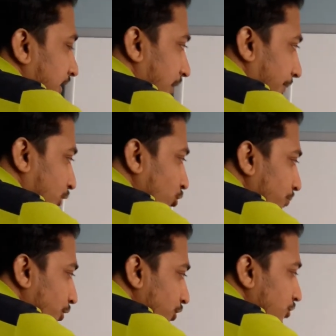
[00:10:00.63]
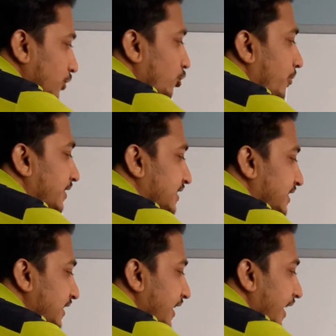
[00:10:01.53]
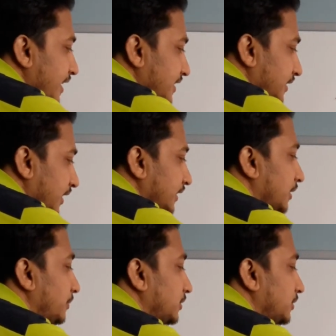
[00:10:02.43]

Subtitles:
Number 2 position, you have a CH3, that